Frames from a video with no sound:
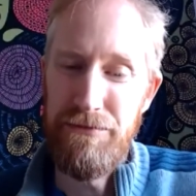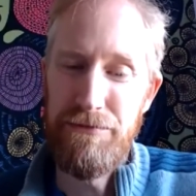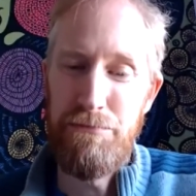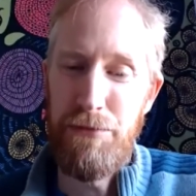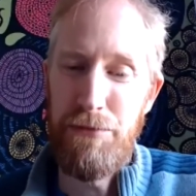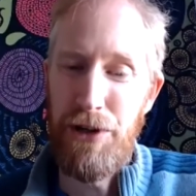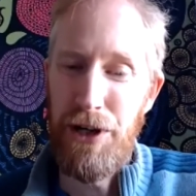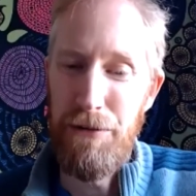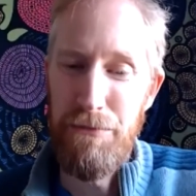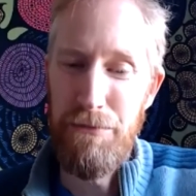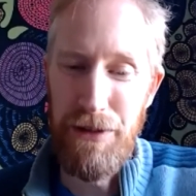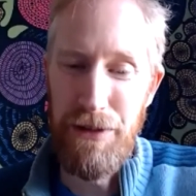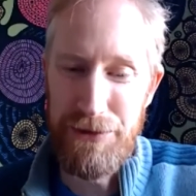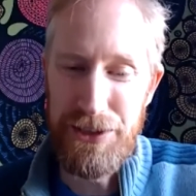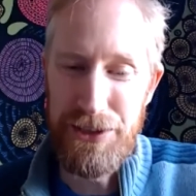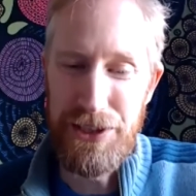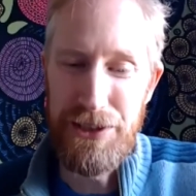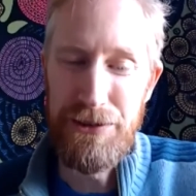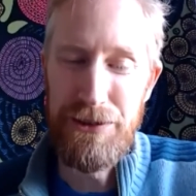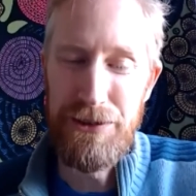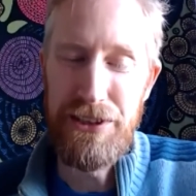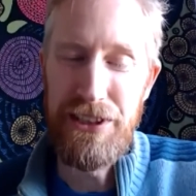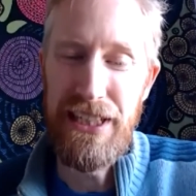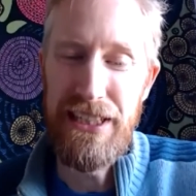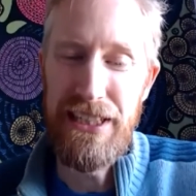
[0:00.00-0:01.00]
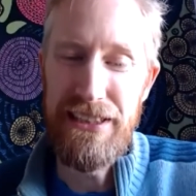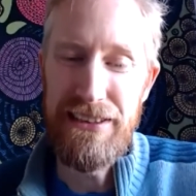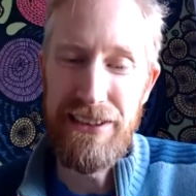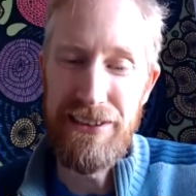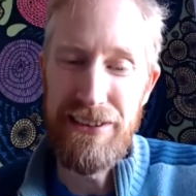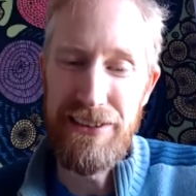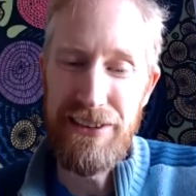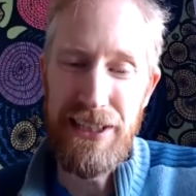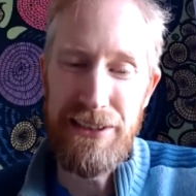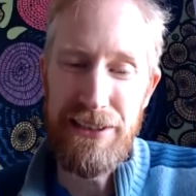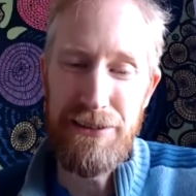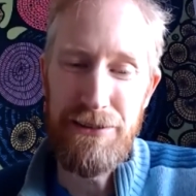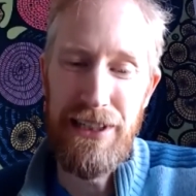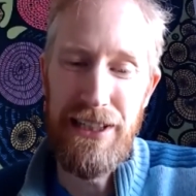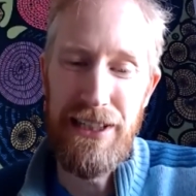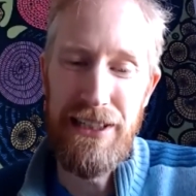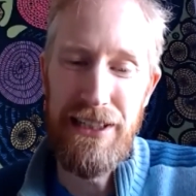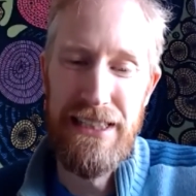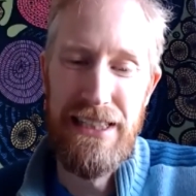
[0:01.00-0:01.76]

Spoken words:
problems using it, etc.